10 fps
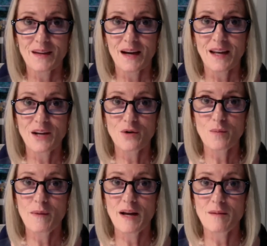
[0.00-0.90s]
And I know
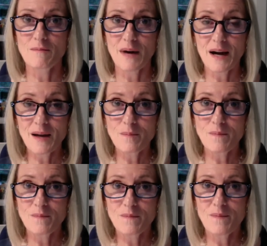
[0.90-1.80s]
my
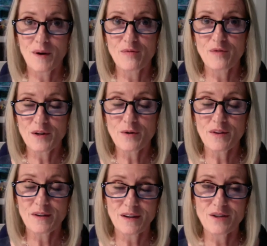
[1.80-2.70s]
fear
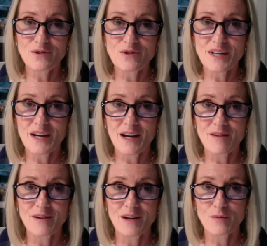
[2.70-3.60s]
that I used to have,
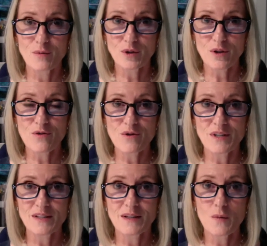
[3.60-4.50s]
and I've worked through
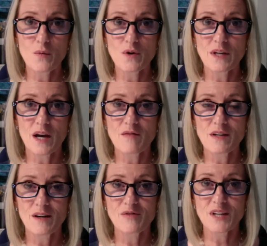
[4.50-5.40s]
it, is I wouldn't have
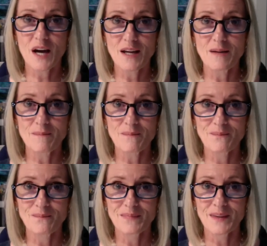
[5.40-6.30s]
enough time.
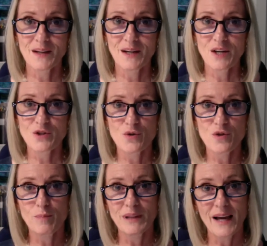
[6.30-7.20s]
So
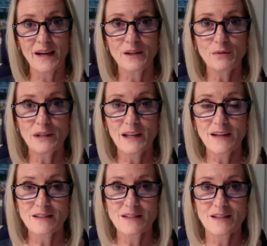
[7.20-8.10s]
the planning
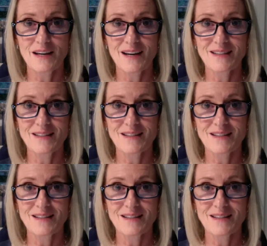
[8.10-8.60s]
relates to that.